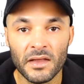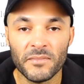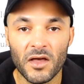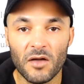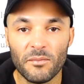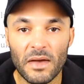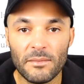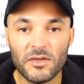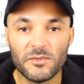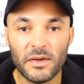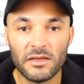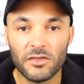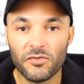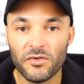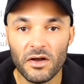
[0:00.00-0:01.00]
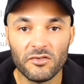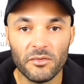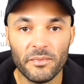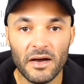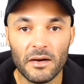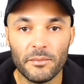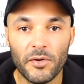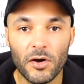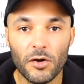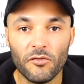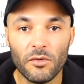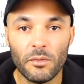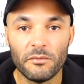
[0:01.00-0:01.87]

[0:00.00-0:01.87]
I'd maybe spend £300 per room